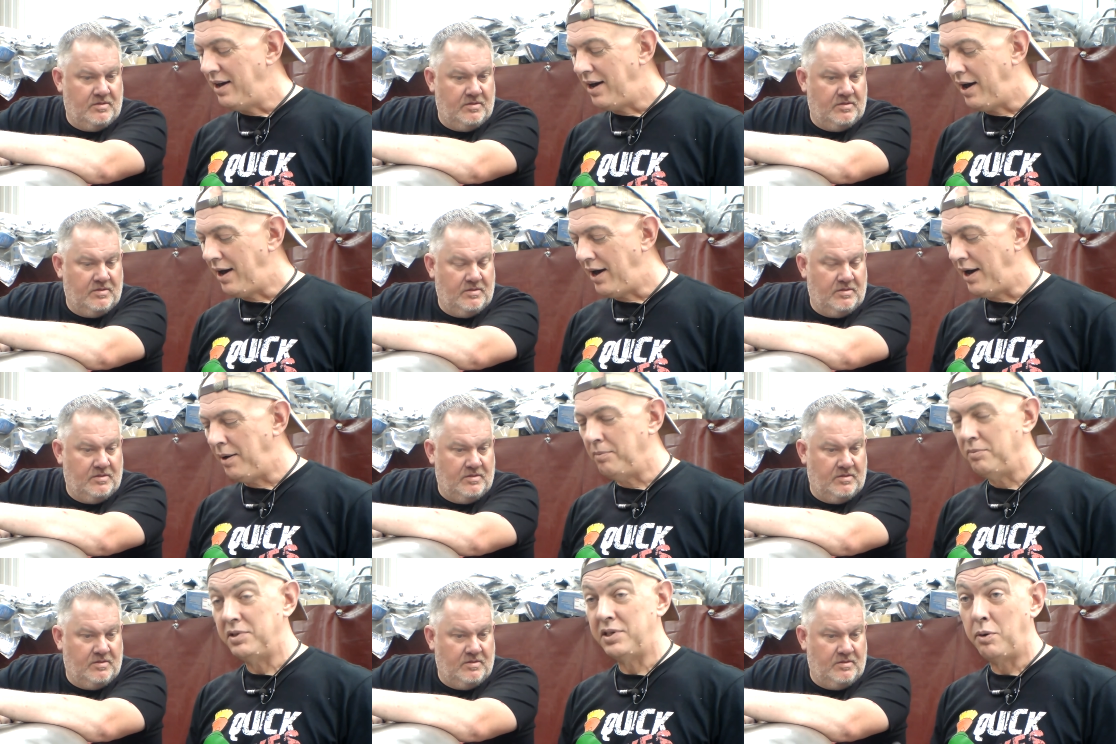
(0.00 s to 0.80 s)

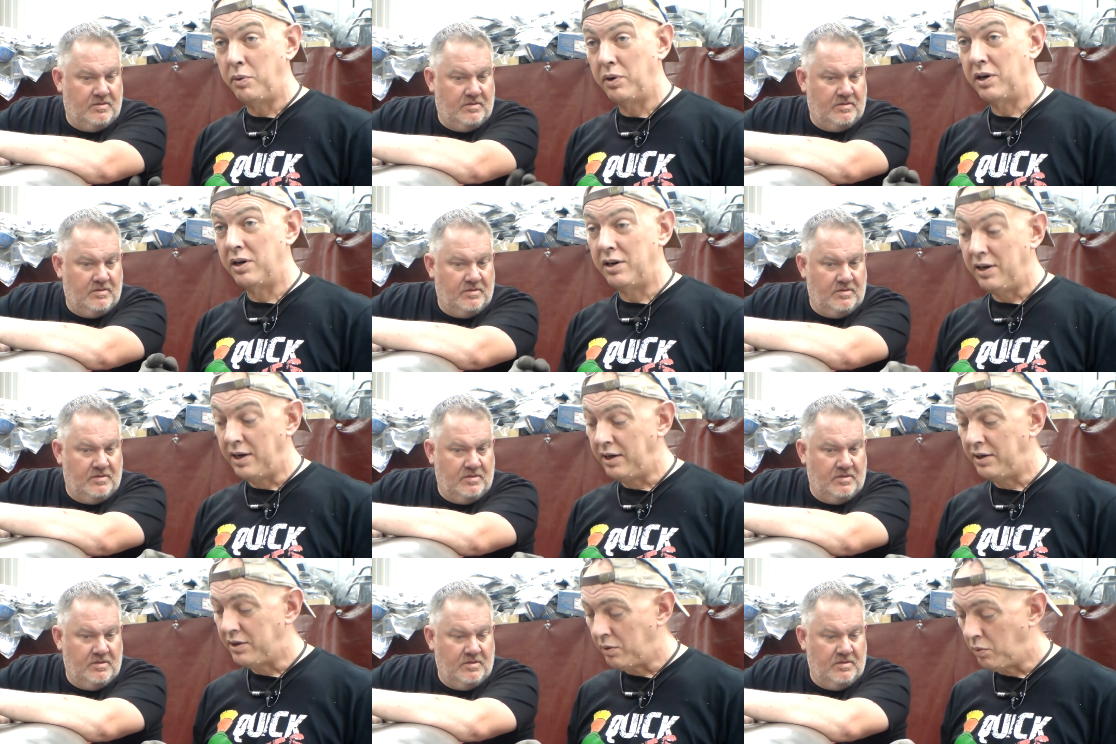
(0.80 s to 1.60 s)
Speaker 1: Um, so we're going to
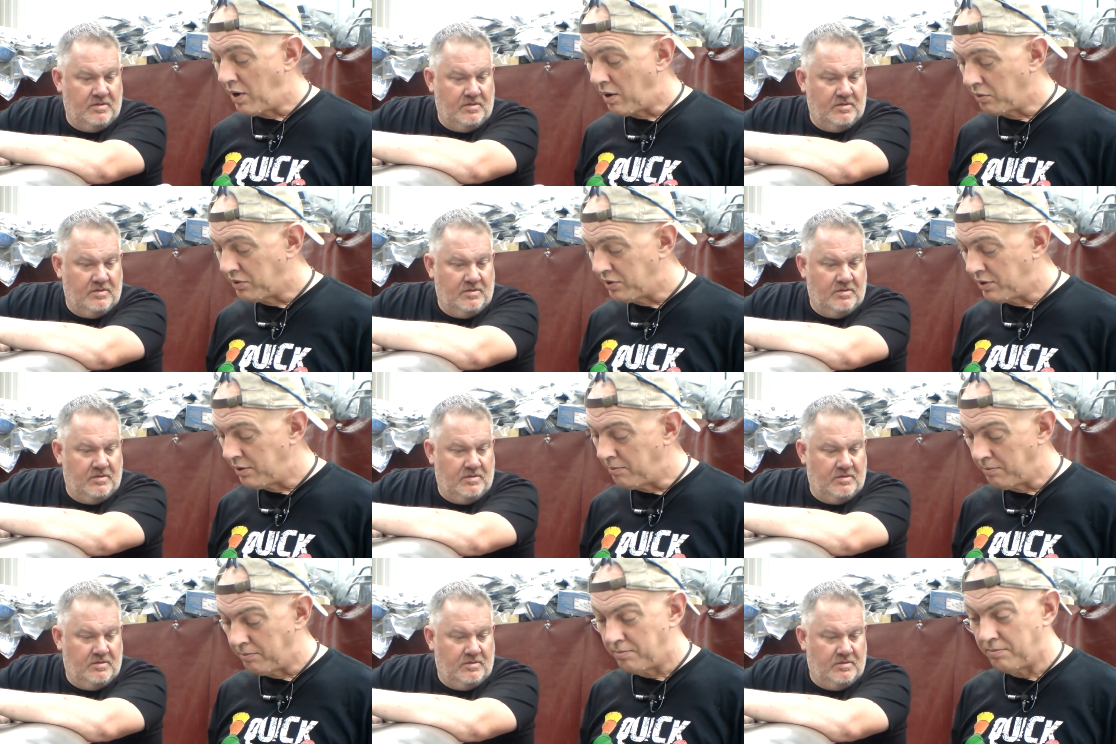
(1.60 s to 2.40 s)
need to weld
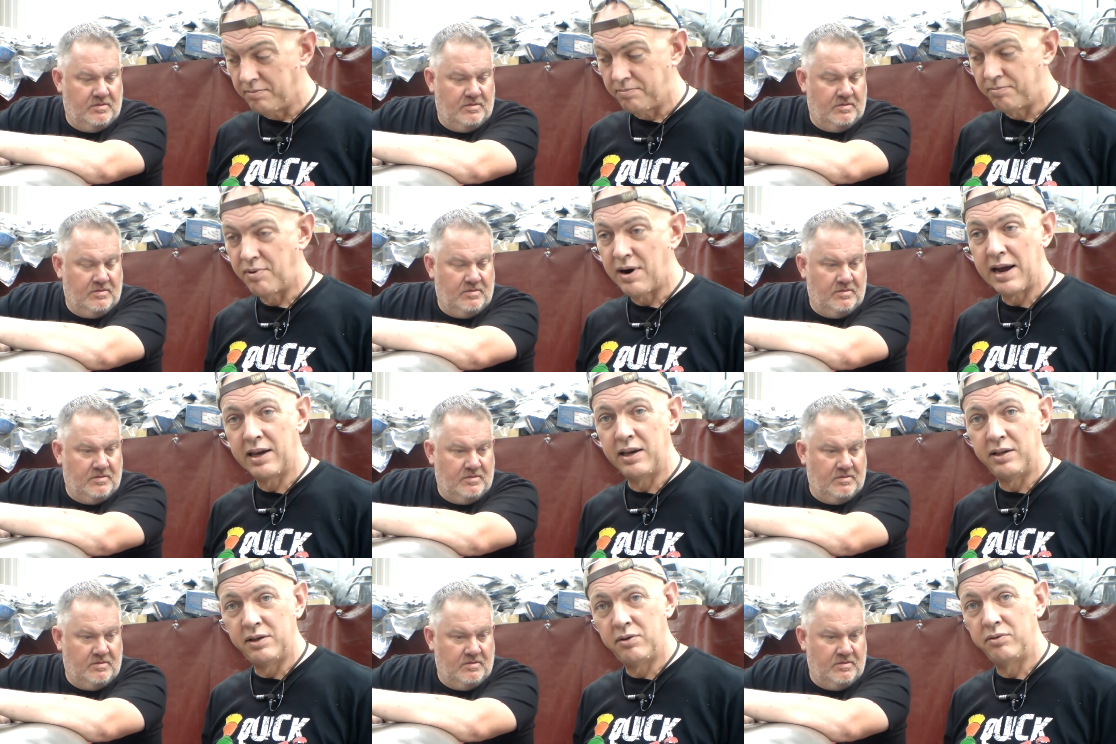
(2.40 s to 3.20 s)
some
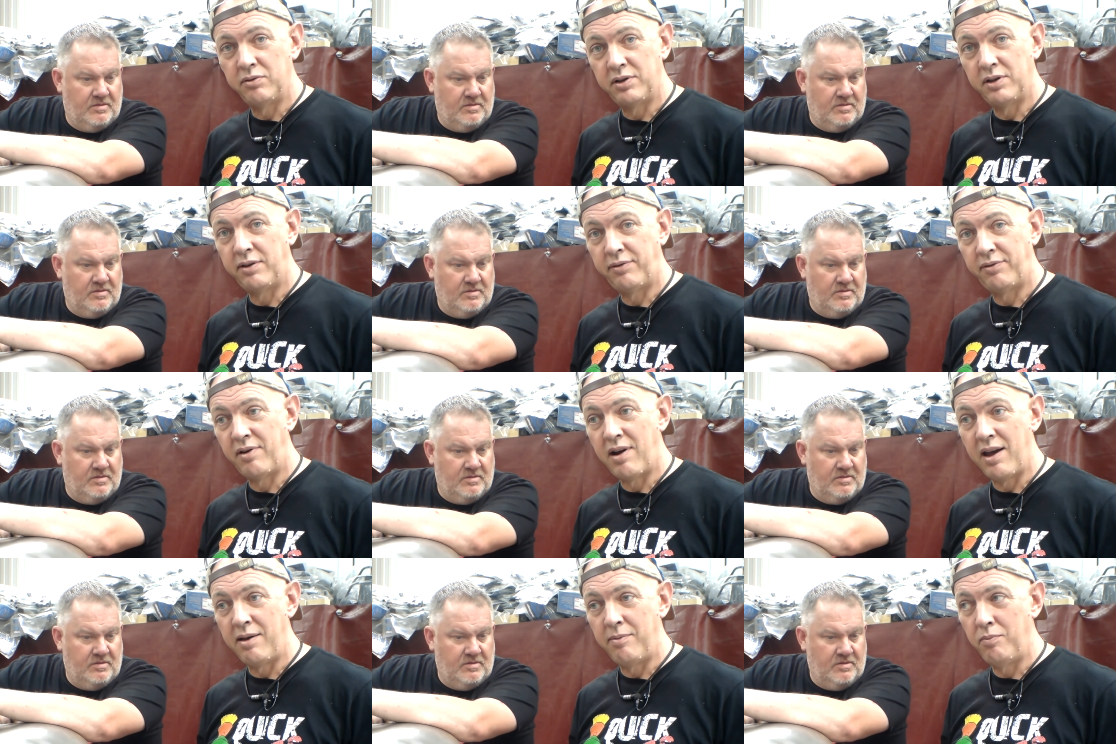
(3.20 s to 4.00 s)
brackets onto the
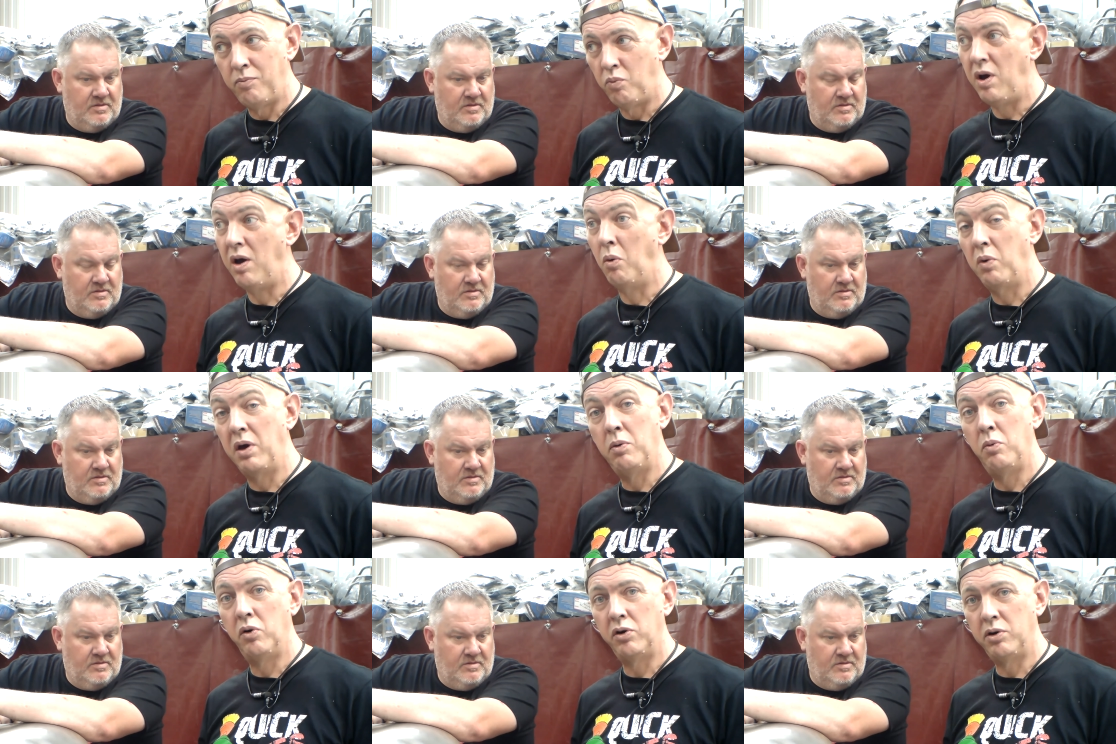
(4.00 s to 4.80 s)
frame where
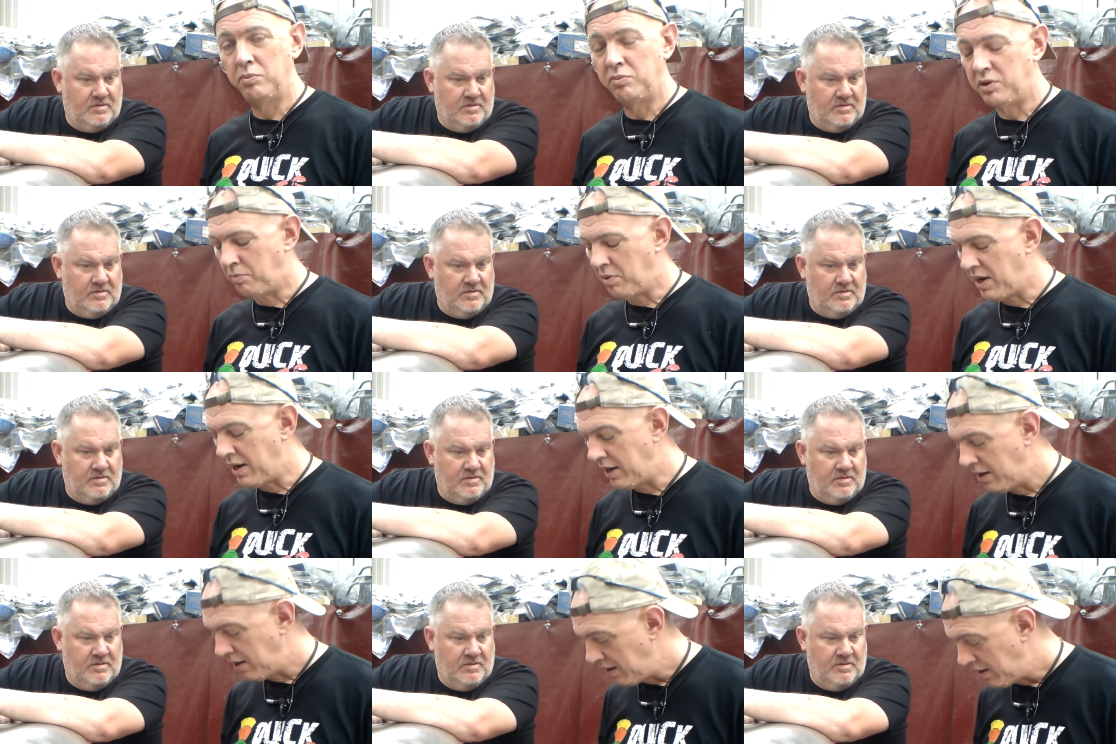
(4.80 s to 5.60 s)
we want them to
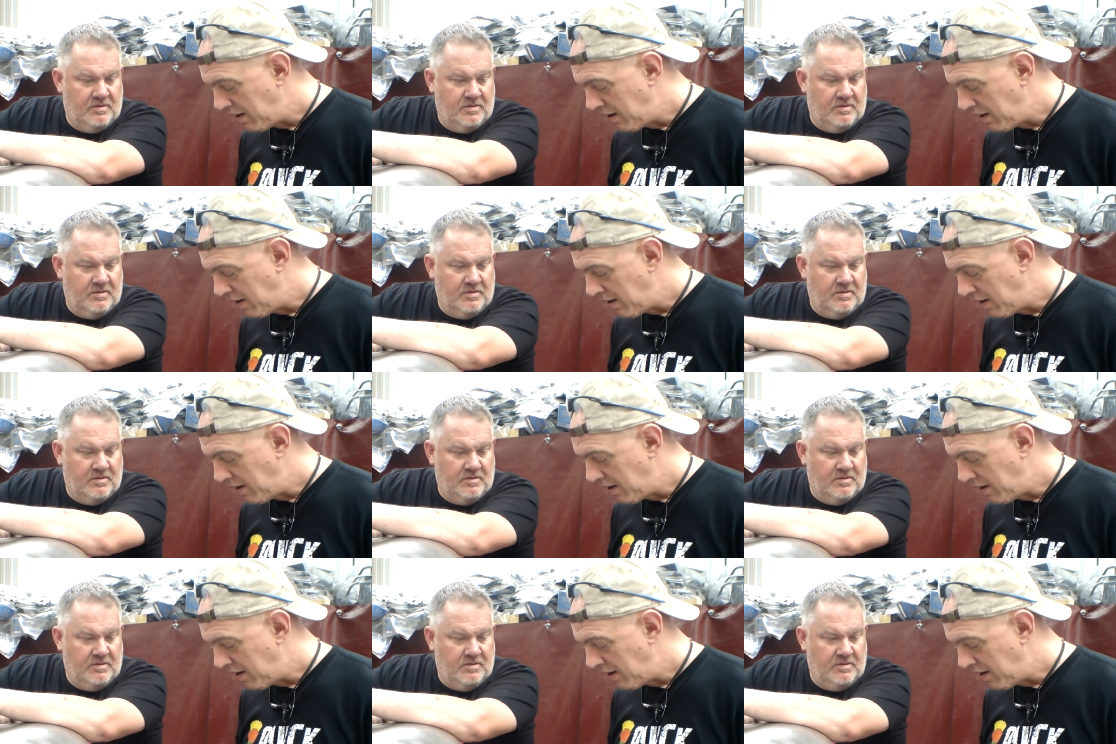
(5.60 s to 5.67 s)
be.